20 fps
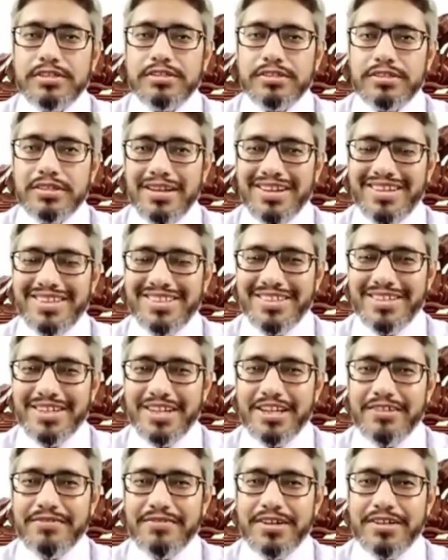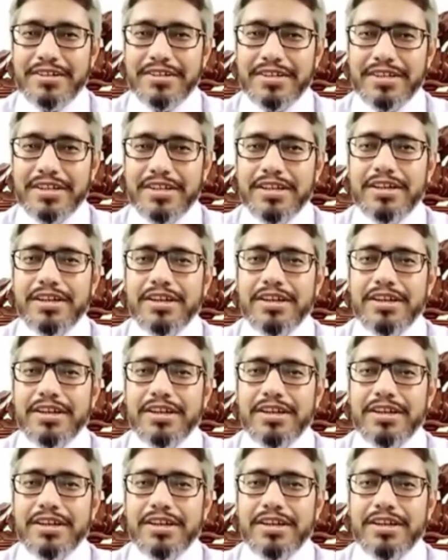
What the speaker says: select the relevant